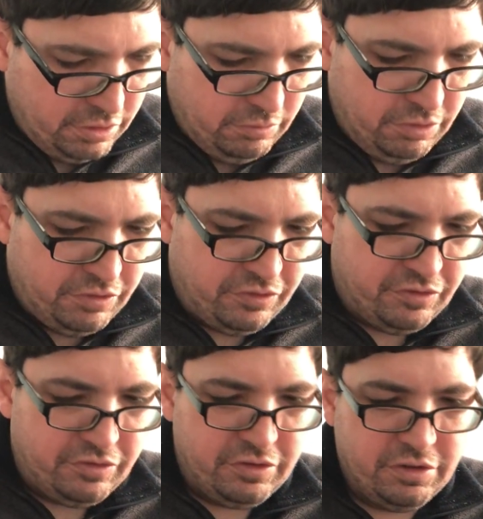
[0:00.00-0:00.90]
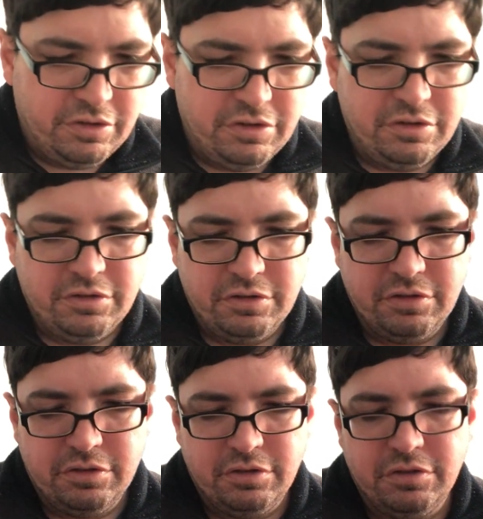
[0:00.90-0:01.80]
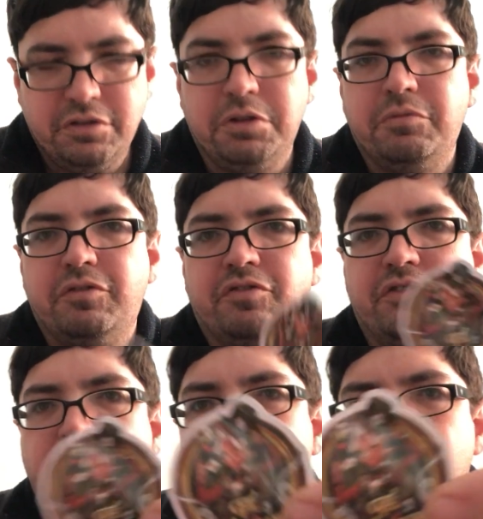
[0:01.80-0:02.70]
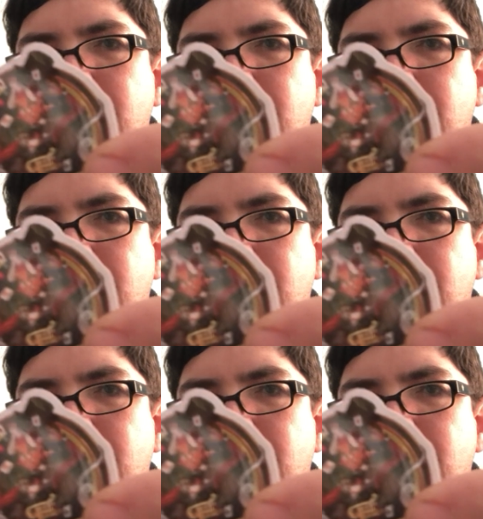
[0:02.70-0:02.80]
which came with a sticker.